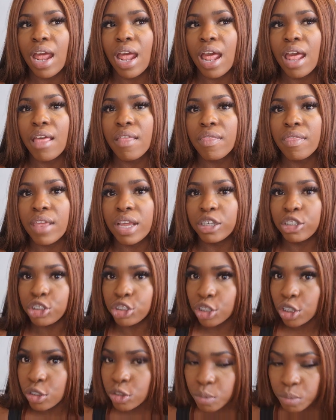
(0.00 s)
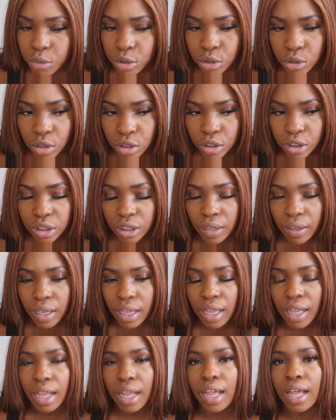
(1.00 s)
And they showed the doctor
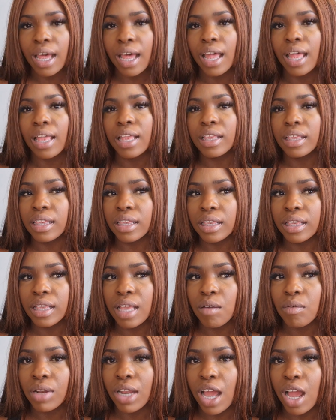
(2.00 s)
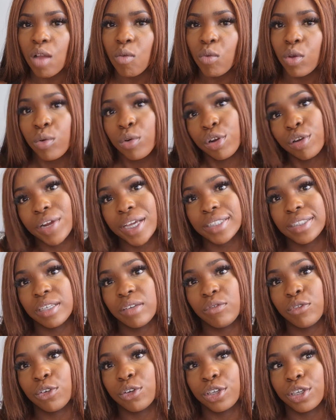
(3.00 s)
and they were like, we will correct
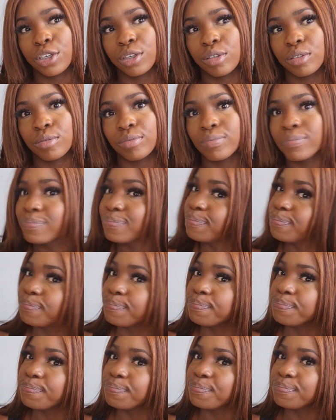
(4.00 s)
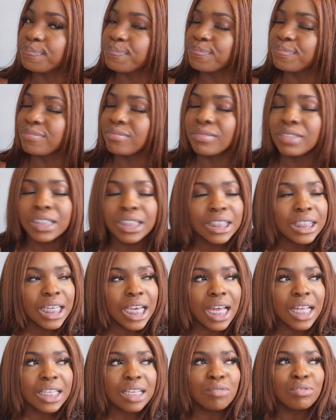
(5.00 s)
it for you.
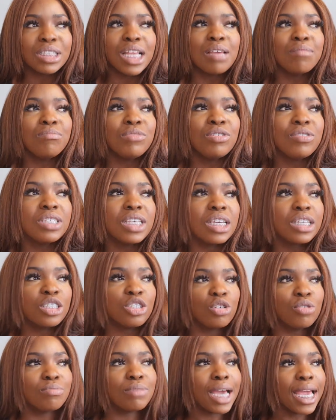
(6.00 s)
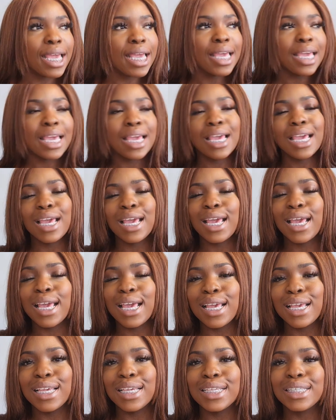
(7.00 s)
Yeah, that was like music to my
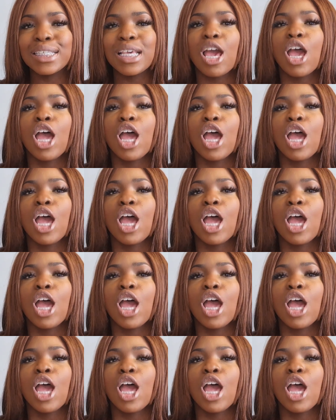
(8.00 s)
ears.